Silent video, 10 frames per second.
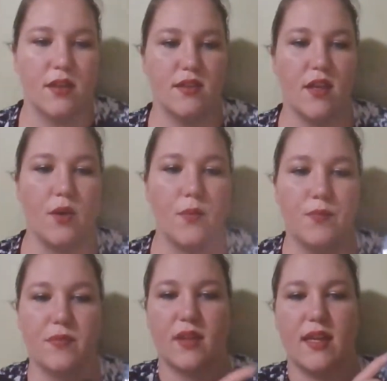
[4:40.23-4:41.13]
So,
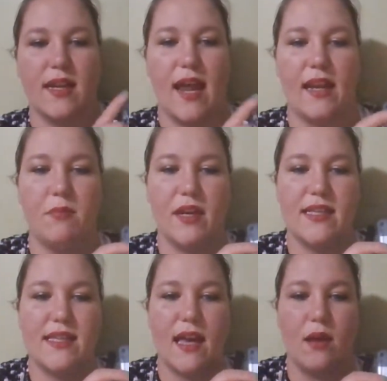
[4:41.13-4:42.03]
can anybody
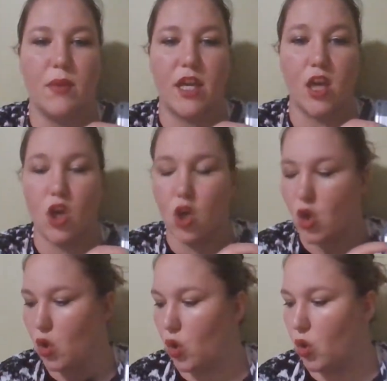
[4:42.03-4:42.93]
tell me
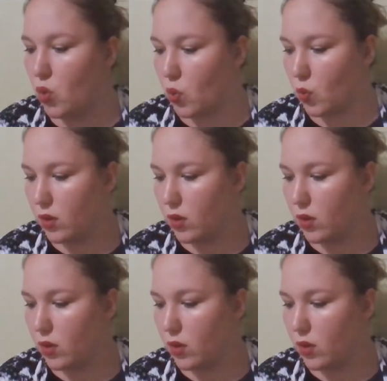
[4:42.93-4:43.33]
who?